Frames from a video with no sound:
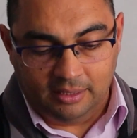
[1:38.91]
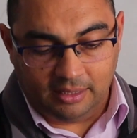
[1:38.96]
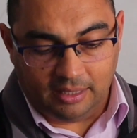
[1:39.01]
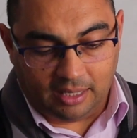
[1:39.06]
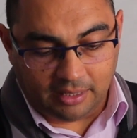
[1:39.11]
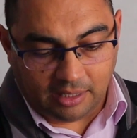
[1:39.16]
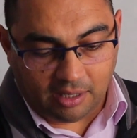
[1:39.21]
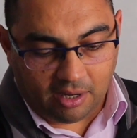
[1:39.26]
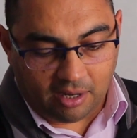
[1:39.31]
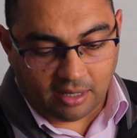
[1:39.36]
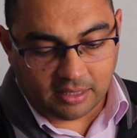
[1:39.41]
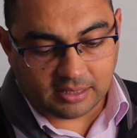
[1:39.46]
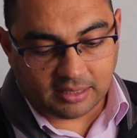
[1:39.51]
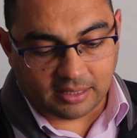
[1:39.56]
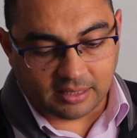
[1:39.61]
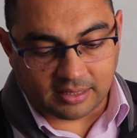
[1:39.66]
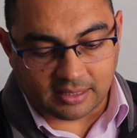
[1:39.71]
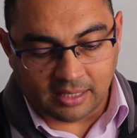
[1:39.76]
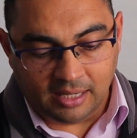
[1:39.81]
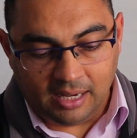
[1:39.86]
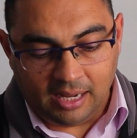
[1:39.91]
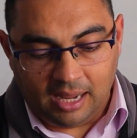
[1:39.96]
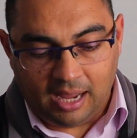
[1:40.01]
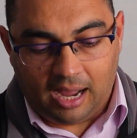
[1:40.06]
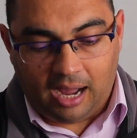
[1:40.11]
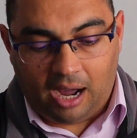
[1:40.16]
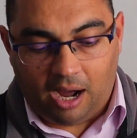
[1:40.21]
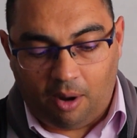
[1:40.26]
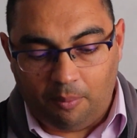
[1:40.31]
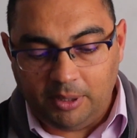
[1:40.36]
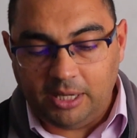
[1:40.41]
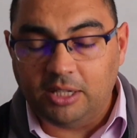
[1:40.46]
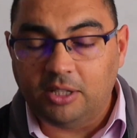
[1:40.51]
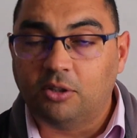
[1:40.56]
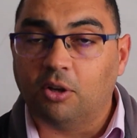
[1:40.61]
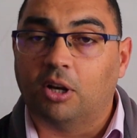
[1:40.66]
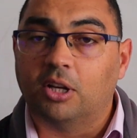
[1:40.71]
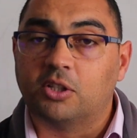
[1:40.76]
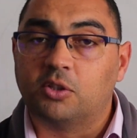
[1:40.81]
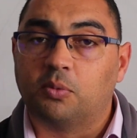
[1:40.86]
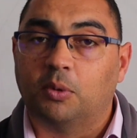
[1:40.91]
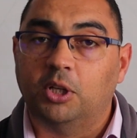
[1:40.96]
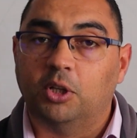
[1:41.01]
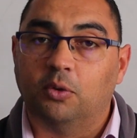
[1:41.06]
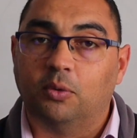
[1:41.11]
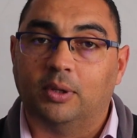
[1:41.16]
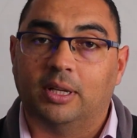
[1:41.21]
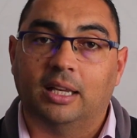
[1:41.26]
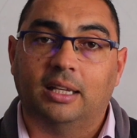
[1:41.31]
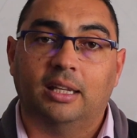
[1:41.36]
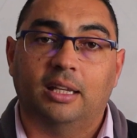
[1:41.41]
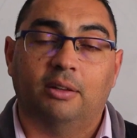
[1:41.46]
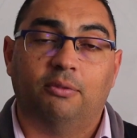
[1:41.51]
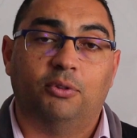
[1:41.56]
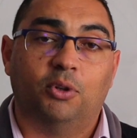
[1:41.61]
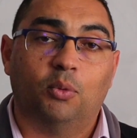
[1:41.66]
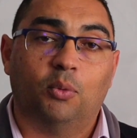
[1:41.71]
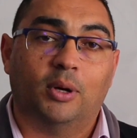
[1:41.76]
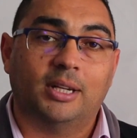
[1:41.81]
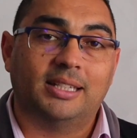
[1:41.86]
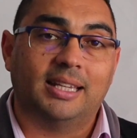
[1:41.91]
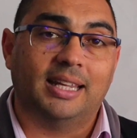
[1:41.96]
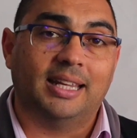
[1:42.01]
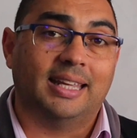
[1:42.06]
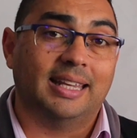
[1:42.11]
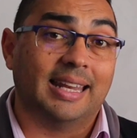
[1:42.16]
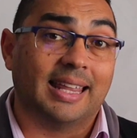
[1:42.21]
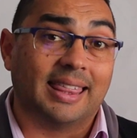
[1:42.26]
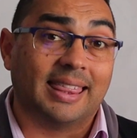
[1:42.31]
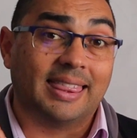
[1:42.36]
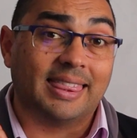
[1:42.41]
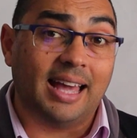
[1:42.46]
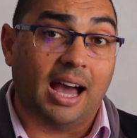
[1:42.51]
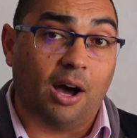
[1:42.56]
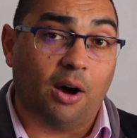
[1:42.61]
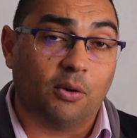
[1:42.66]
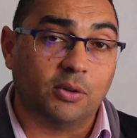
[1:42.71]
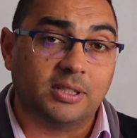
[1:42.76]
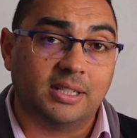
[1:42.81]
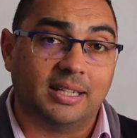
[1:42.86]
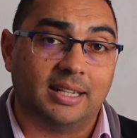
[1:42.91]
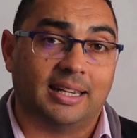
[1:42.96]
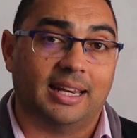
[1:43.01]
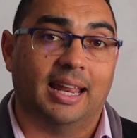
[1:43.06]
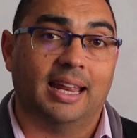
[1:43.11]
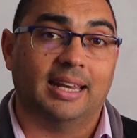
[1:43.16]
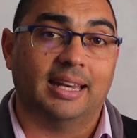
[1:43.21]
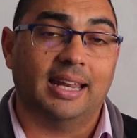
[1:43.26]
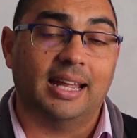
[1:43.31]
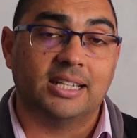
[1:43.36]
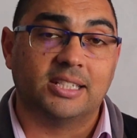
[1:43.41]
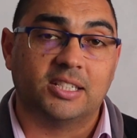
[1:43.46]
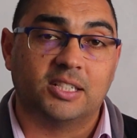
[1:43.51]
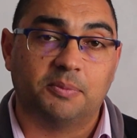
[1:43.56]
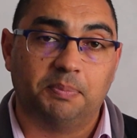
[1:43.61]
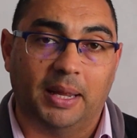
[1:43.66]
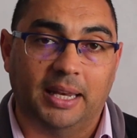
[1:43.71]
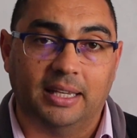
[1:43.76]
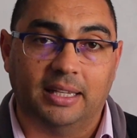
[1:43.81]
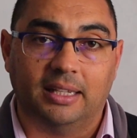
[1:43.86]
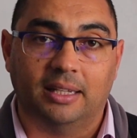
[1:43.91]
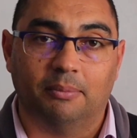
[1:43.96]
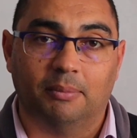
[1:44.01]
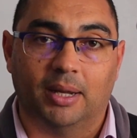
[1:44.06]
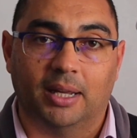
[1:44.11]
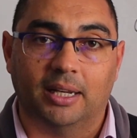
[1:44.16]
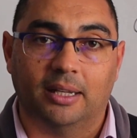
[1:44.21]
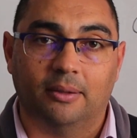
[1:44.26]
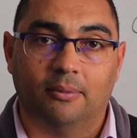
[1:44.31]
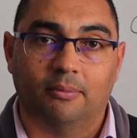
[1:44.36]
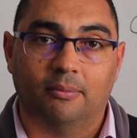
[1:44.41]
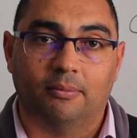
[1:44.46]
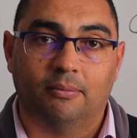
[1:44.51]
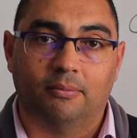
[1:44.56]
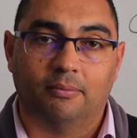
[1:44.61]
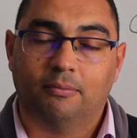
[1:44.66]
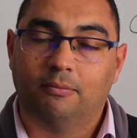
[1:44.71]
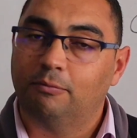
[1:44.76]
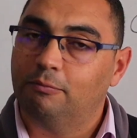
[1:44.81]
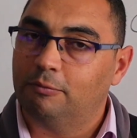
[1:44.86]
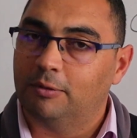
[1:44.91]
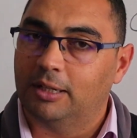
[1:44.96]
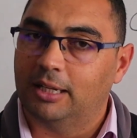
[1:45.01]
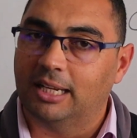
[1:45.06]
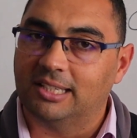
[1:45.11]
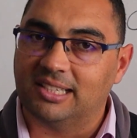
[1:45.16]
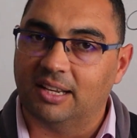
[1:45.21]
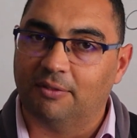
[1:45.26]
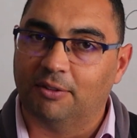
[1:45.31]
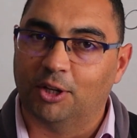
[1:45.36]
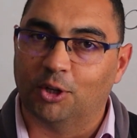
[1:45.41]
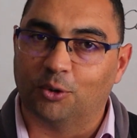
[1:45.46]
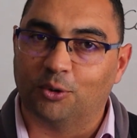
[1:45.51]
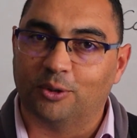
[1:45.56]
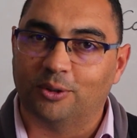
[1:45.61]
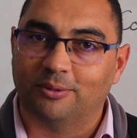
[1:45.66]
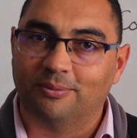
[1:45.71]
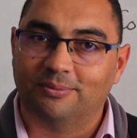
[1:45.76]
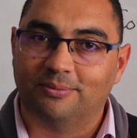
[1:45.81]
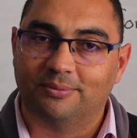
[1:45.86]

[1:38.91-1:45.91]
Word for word: Now they ask us, how many dollars will you get if you are taking a thousand rand as spending money? Let's have a look.